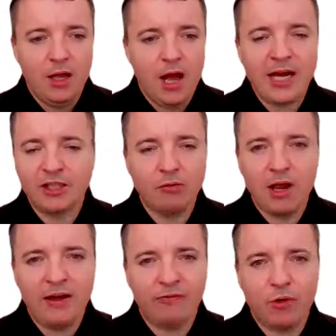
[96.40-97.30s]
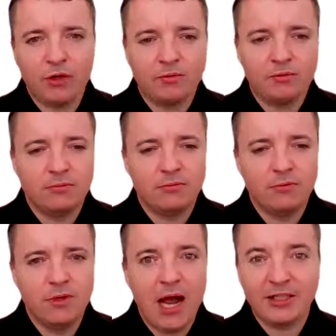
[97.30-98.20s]
I don't have one.
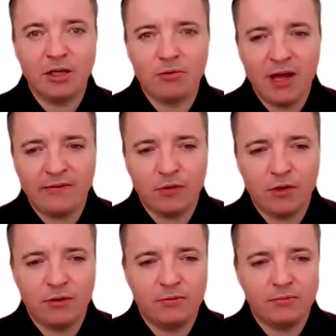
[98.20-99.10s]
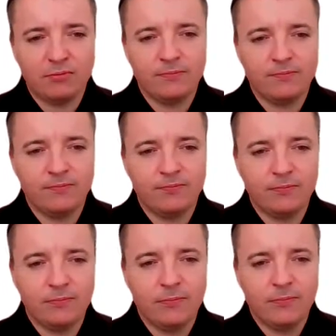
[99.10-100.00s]
I don't have one.
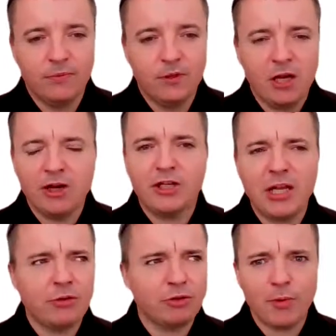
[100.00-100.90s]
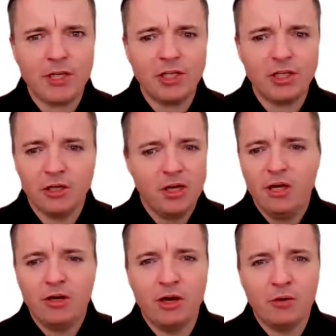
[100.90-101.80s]
A Nintendo Switch?
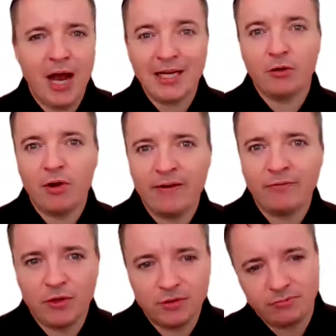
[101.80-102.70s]
No, I don't have one.